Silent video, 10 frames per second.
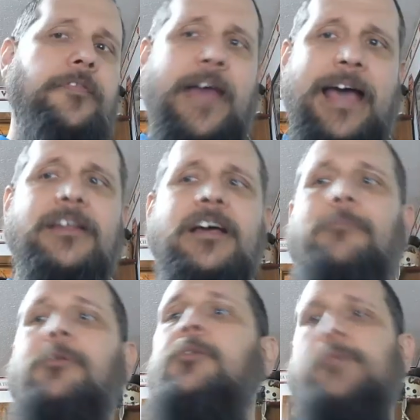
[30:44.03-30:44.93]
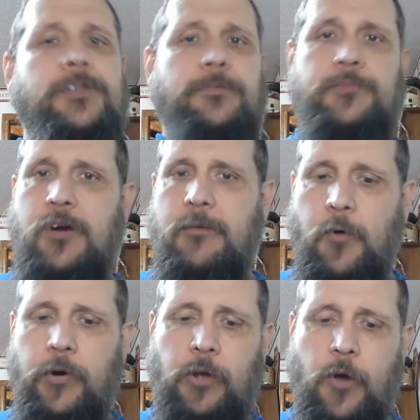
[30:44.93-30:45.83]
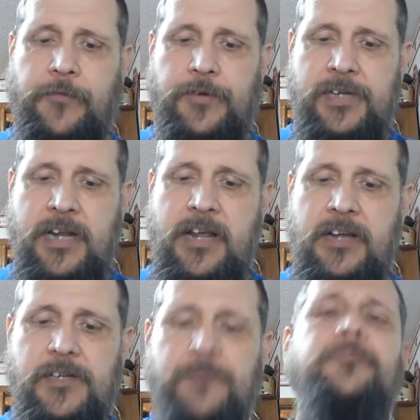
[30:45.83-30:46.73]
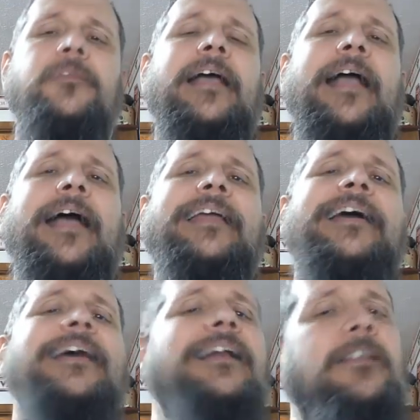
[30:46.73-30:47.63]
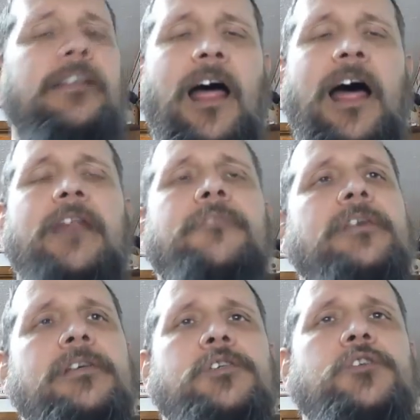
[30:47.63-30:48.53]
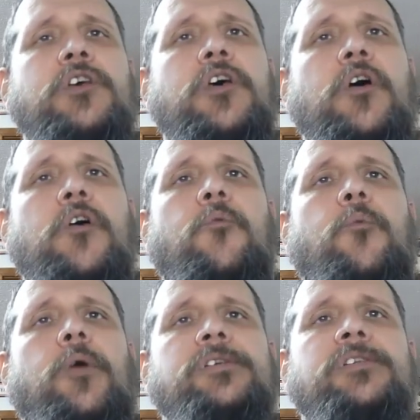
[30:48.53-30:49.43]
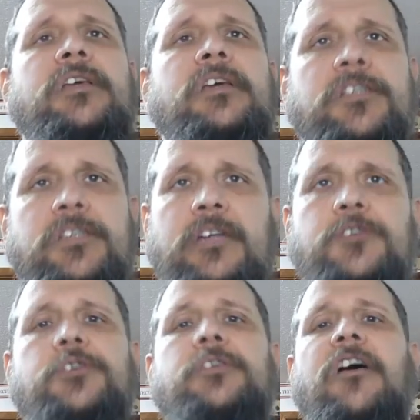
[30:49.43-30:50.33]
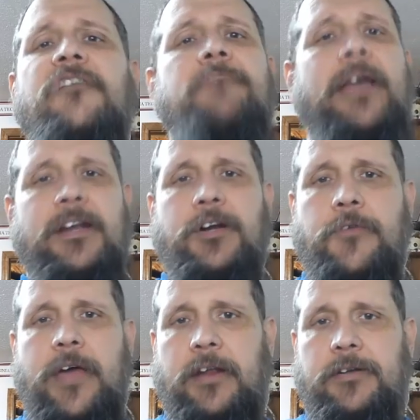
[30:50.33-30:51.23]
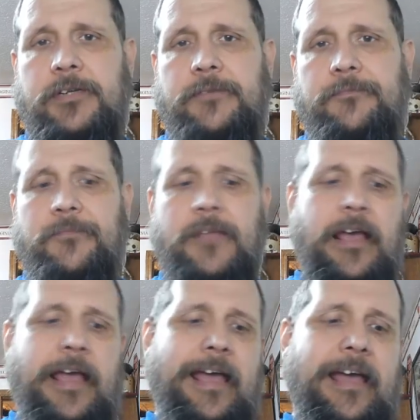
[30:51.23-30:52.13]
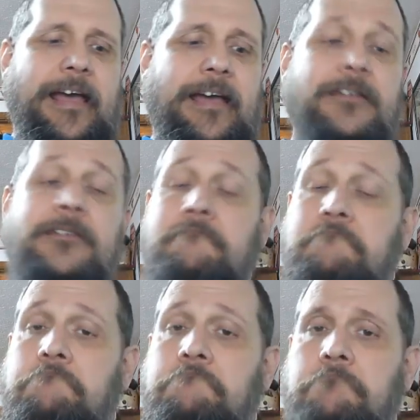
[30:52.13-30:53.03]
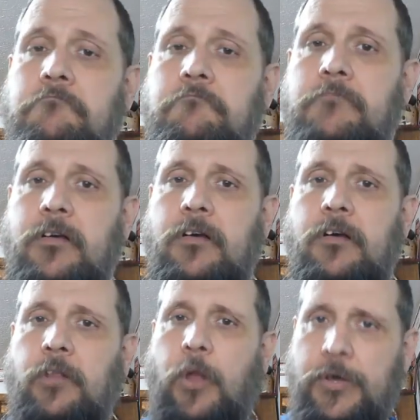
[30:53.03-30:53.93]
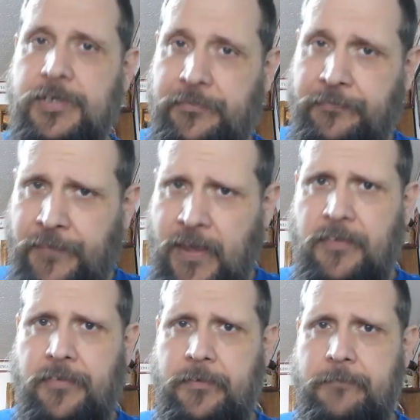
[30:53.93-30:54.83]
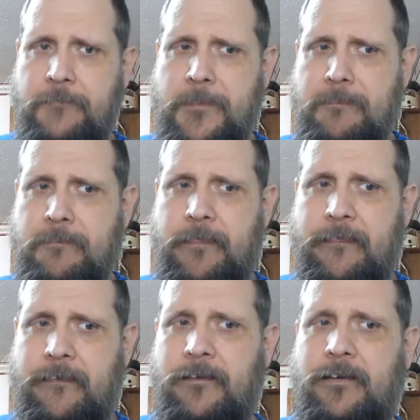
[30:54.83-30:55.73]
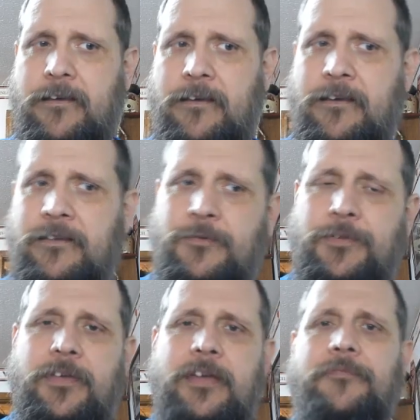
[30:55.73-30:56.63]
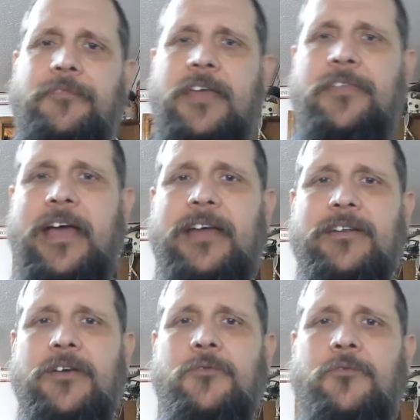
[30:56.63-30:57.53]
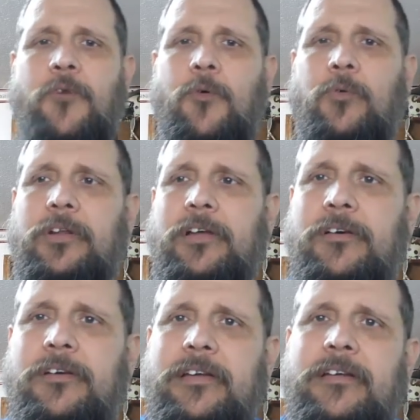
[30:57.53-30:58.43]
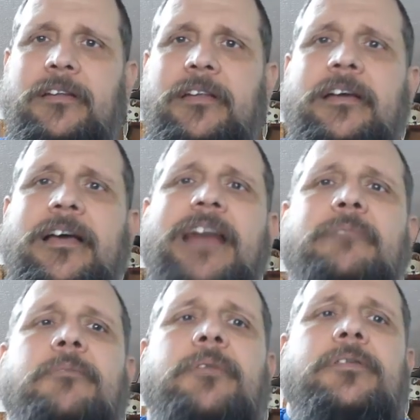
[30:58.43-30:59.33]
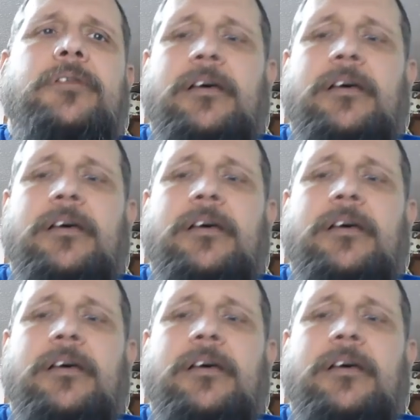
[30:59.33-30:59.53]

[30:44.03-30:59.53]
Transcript: That coupled with some turmoil overseas. And again, a lot of this was the extension of bad credit and a loss of faith. You would think faith had no role in the economy, but it